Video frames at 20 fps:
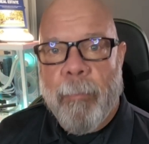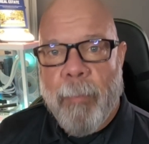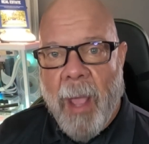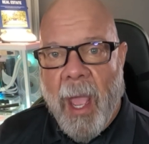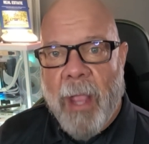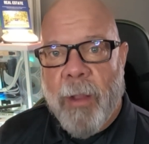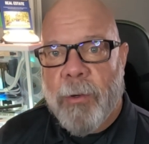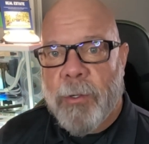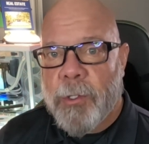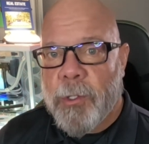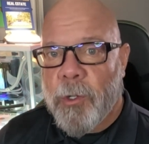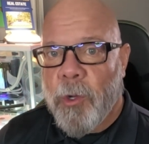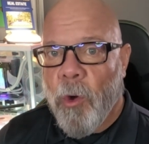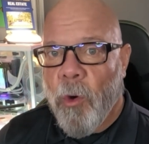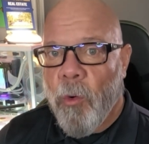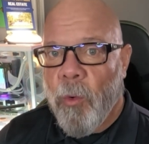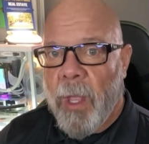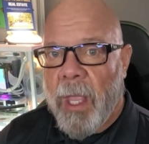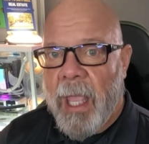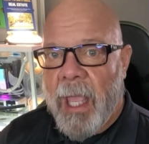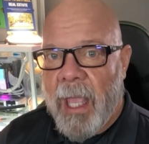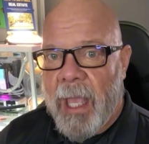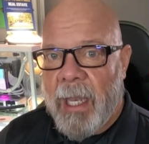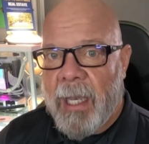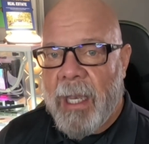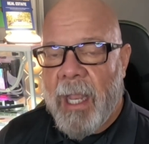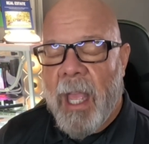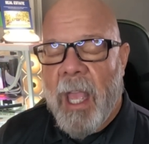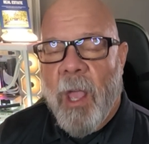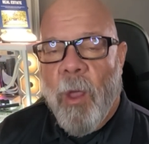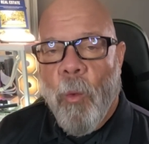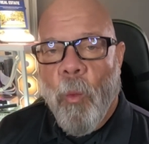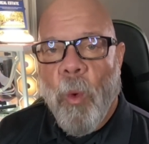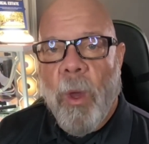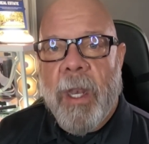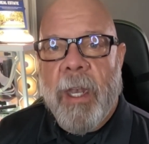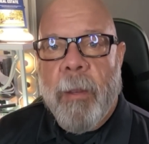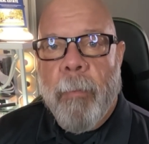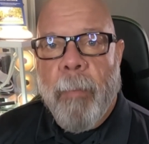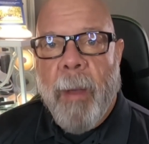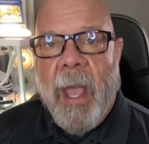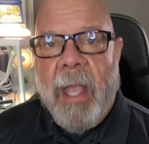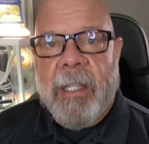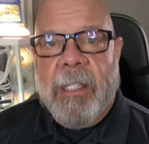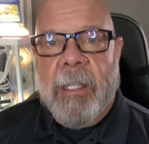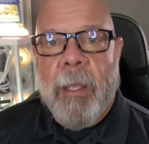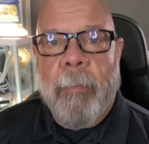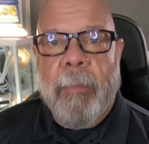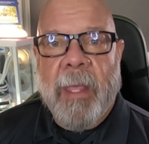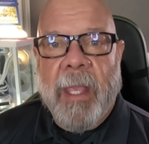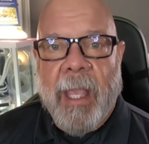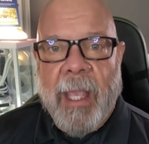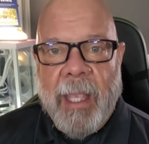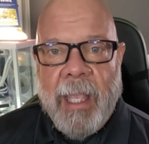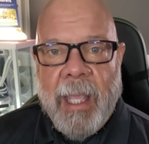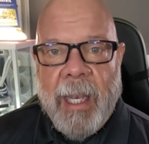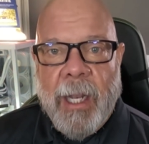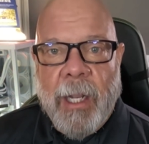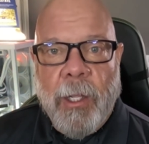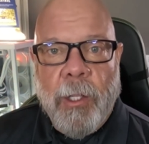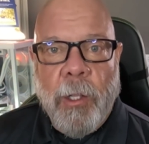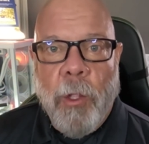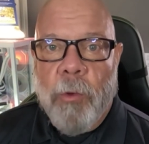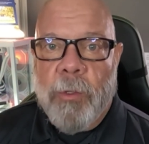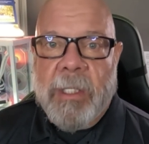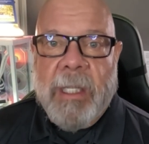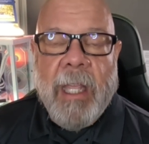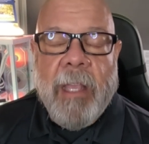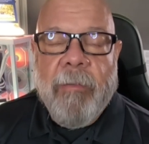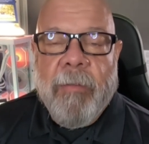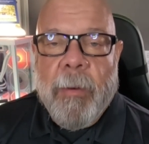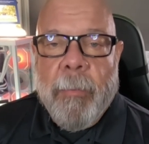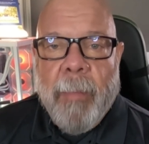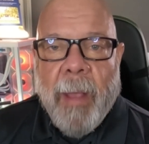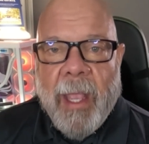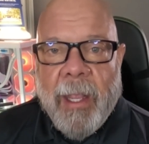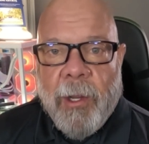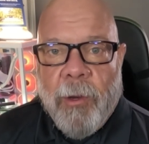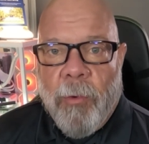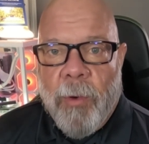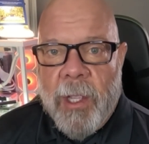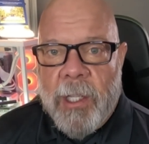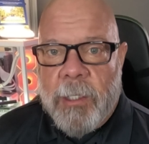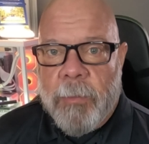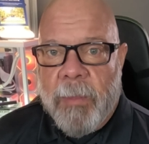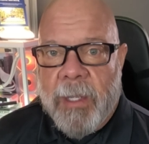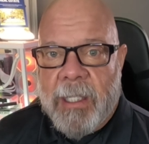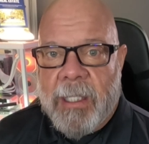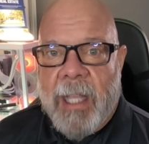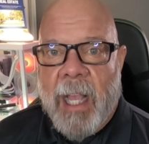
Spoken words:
Buyers go in wanting to buy something and get it closed even by Christmas.